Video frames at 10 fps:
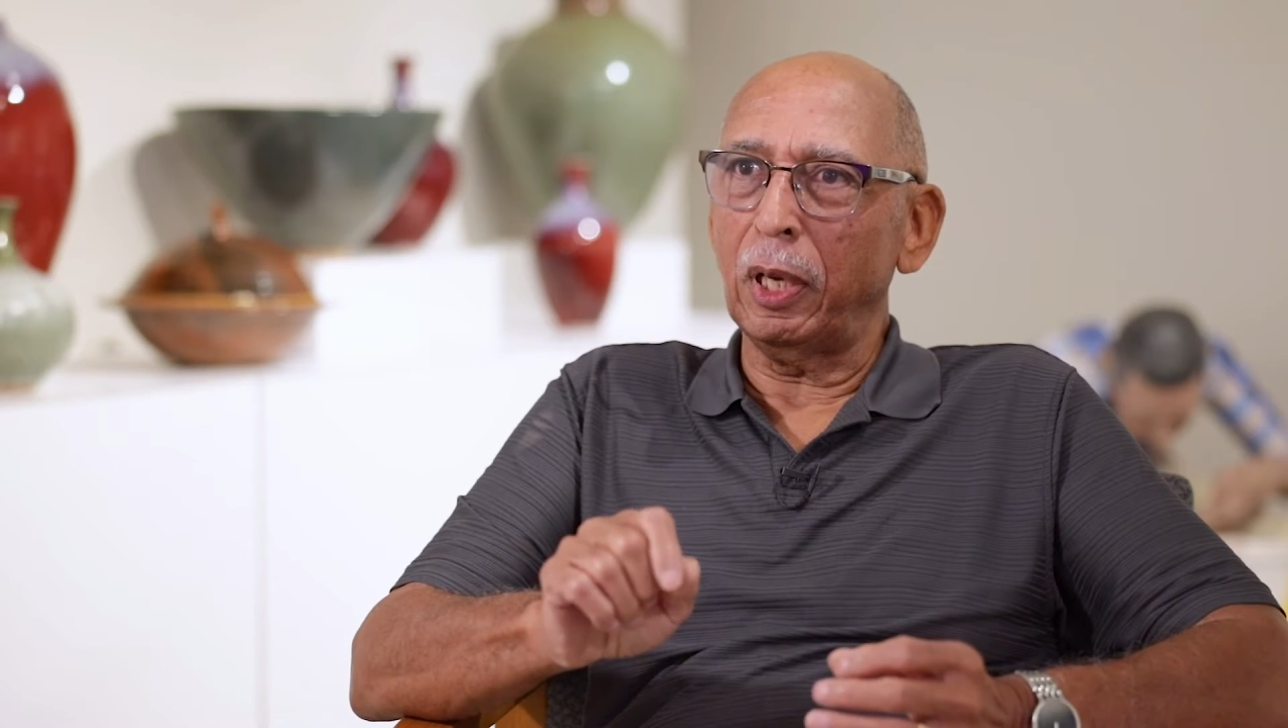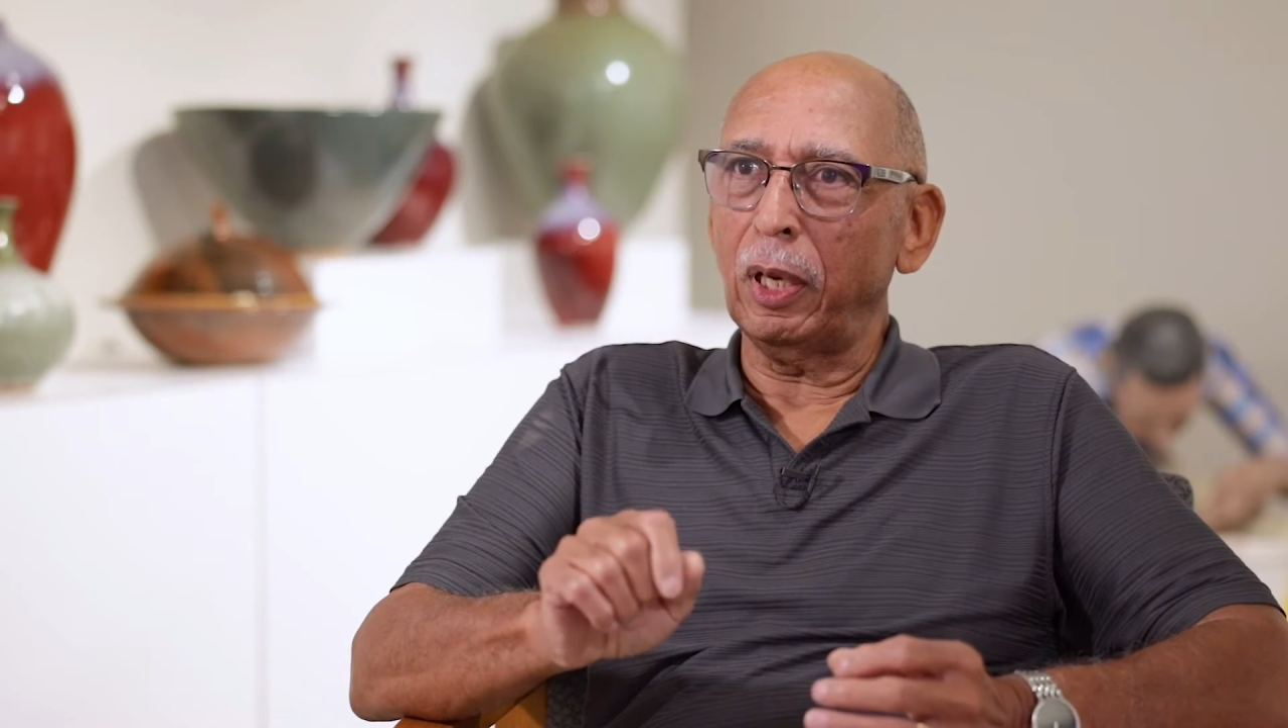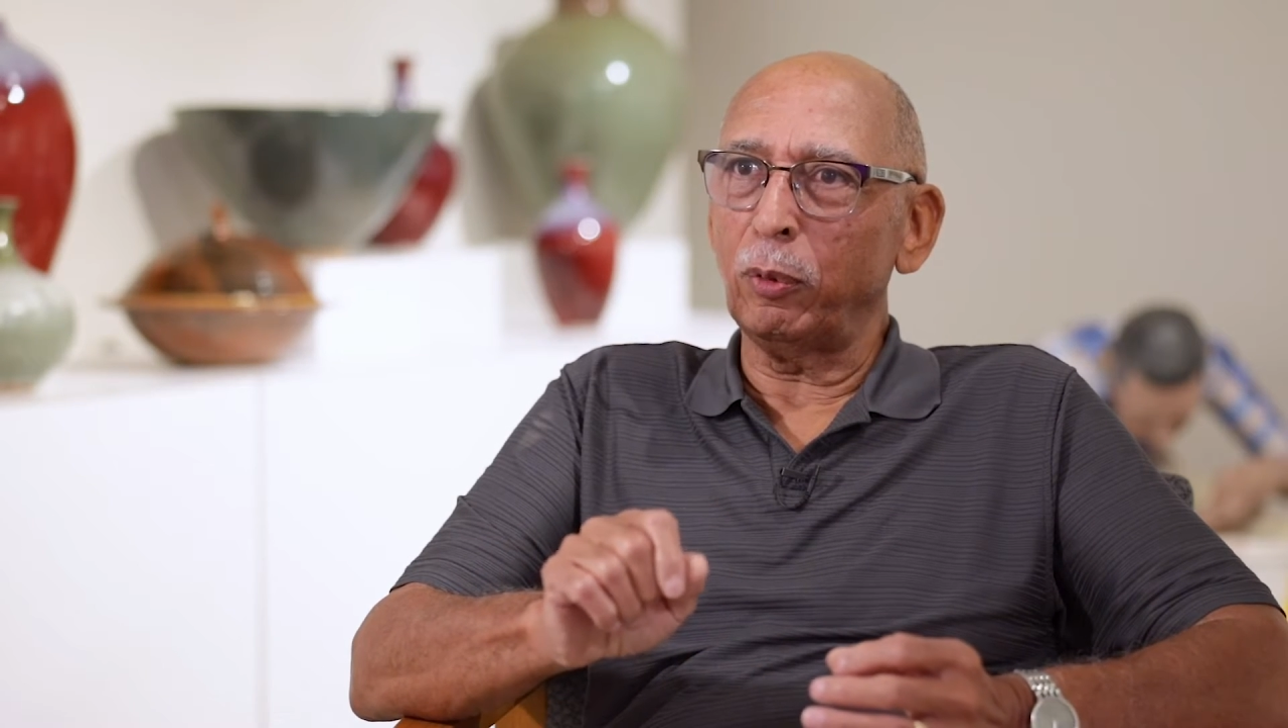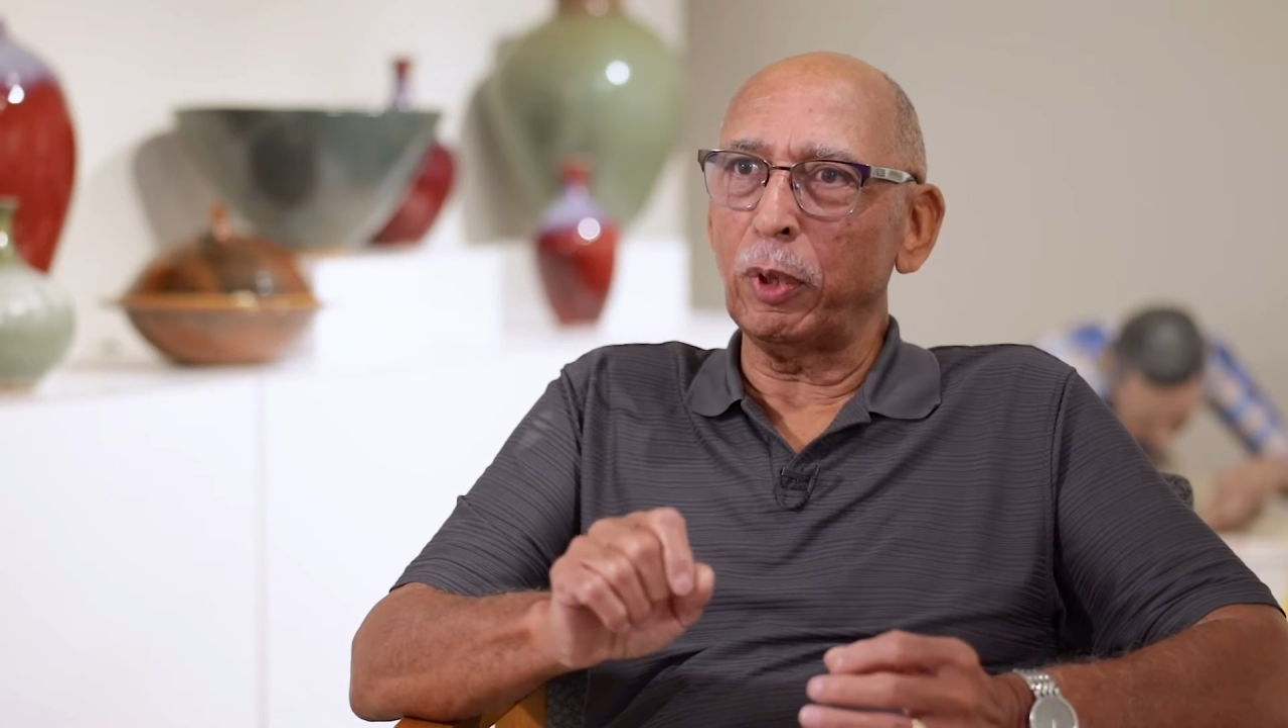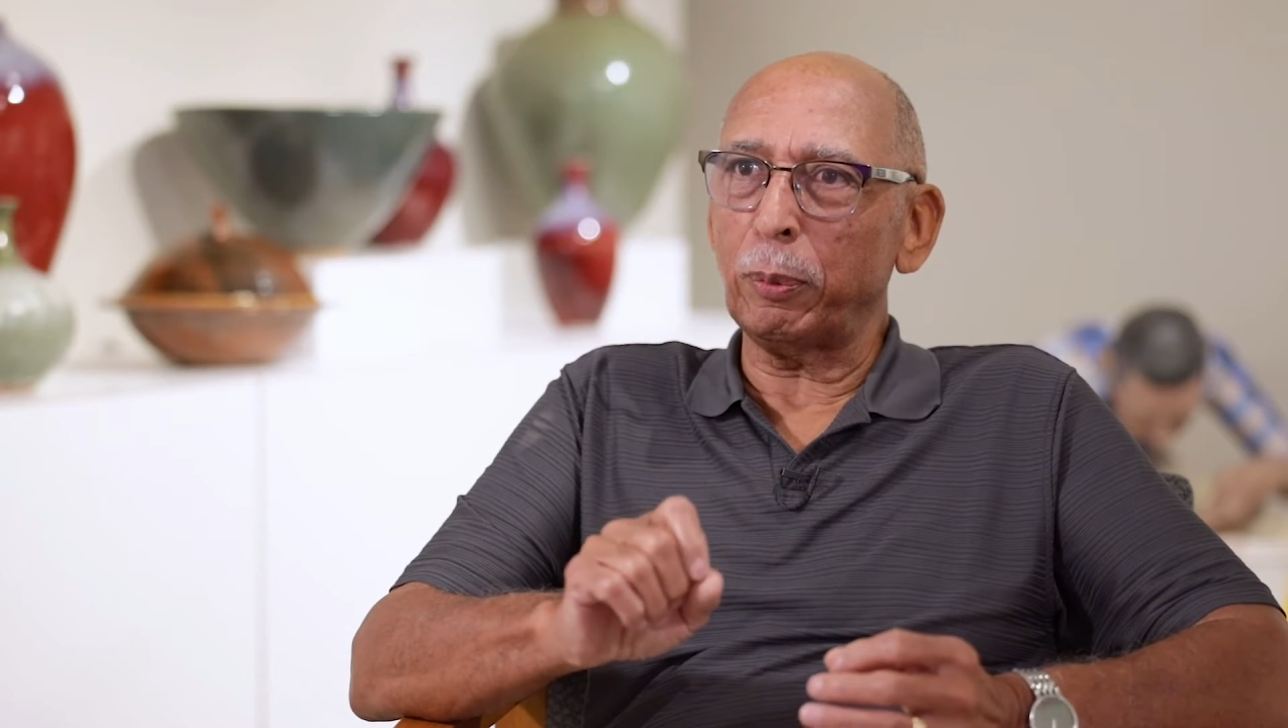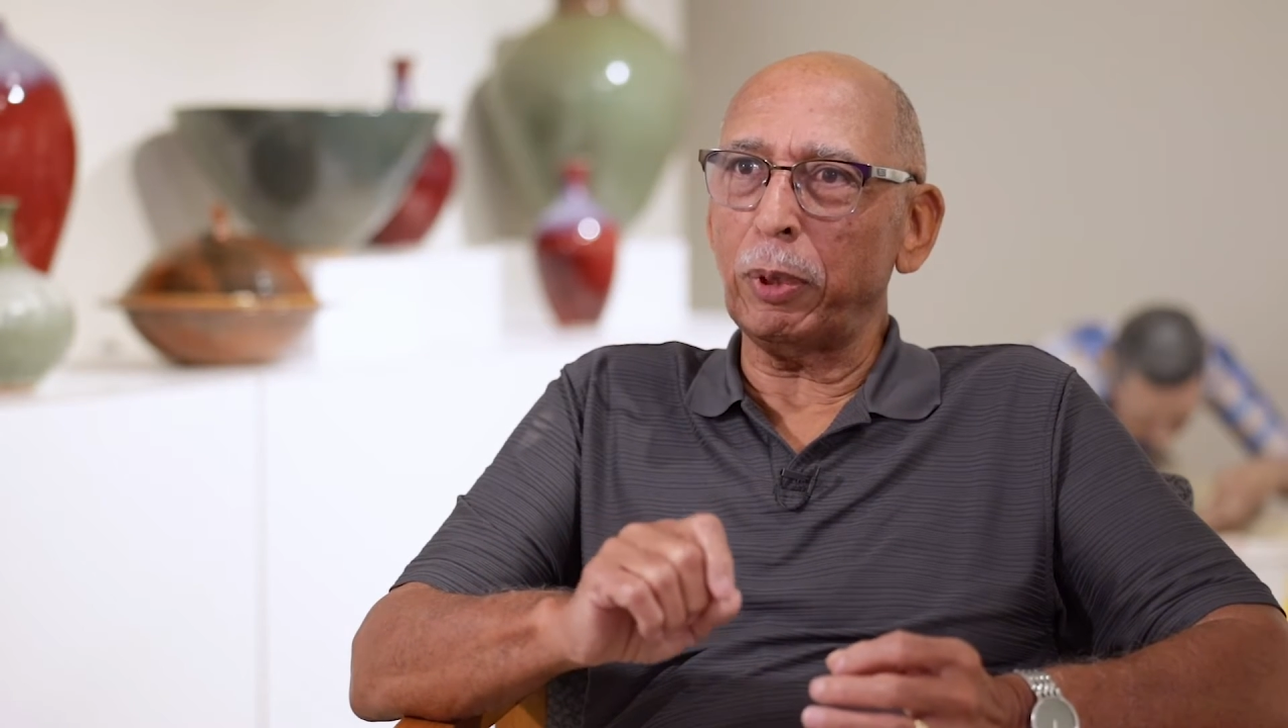with